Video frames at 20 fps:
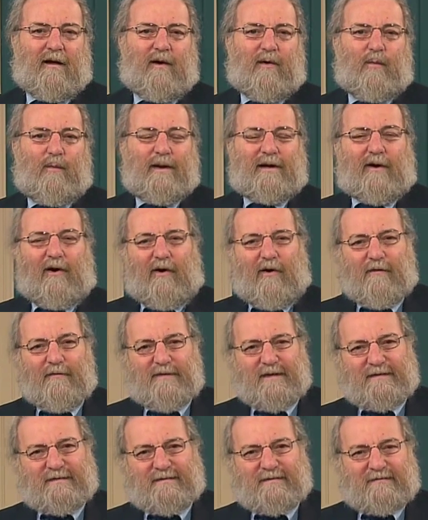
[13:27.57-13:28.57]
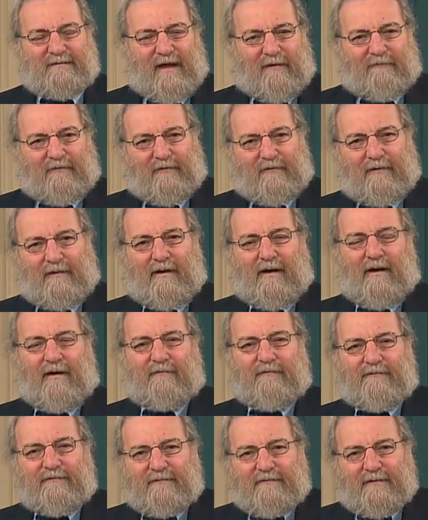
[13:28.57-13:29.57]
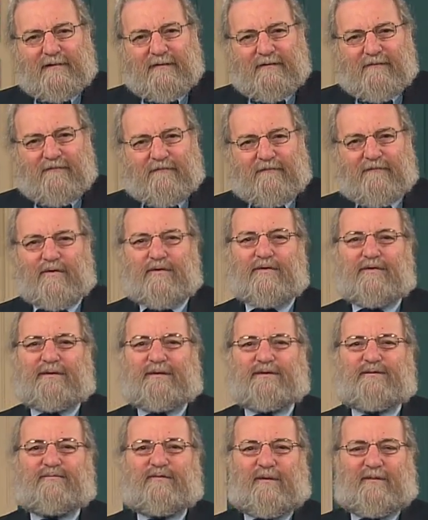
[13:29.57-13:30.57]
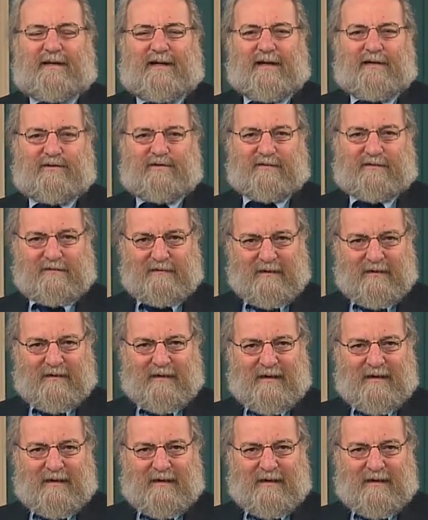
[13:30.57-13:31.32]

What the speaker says: We call this level of further discrimination